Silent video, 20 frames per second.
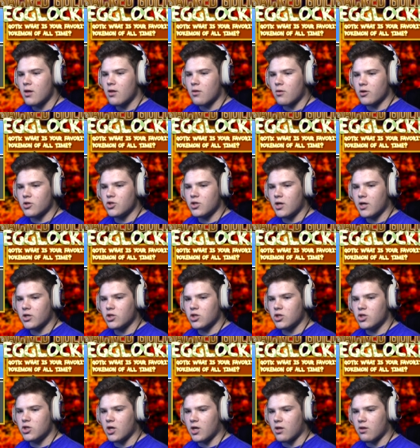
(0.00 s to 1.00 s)
so I should actually
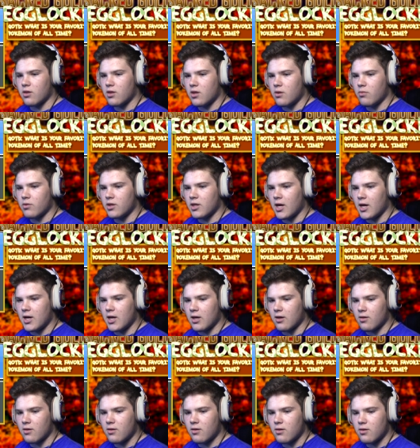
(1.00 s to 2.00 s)
check and see what that
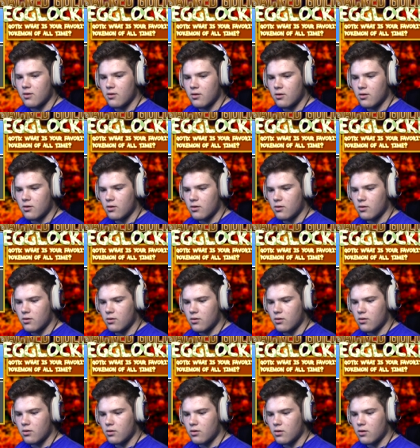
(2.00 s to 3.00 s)
is.
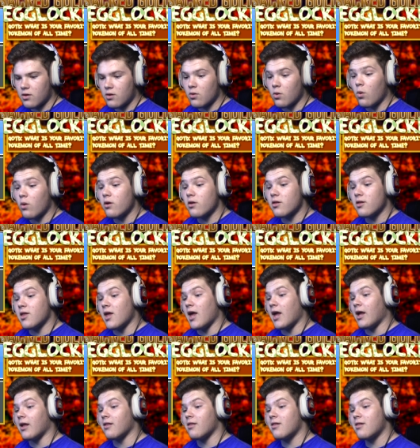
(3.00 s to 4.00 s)
Swords
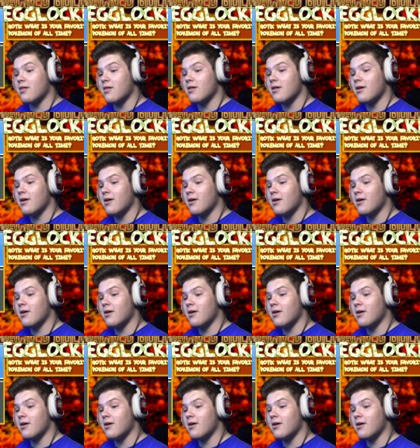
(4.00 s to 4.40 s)
Dance.